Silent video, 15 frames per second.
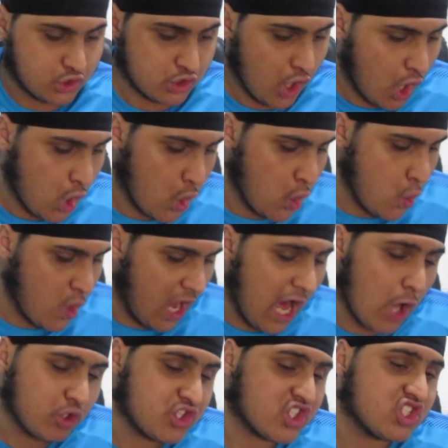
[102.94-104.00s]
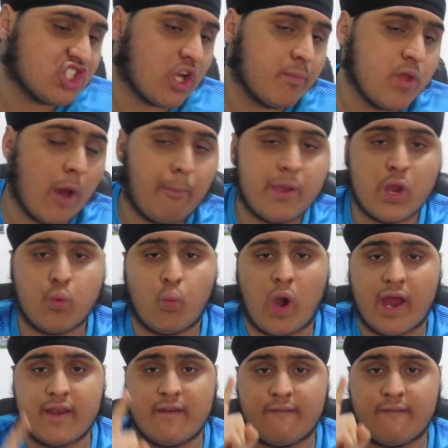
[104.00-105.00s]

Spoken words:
So, I'll just sum you up in one